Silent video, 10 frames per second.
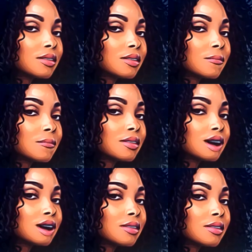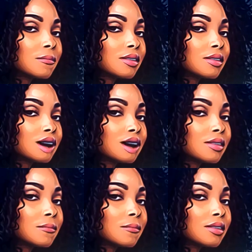This scene made me warm up
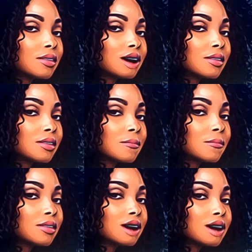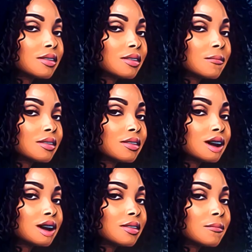to the two of them as a couple. It really
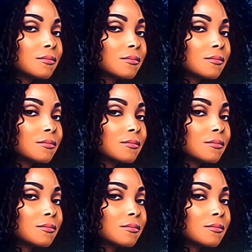did.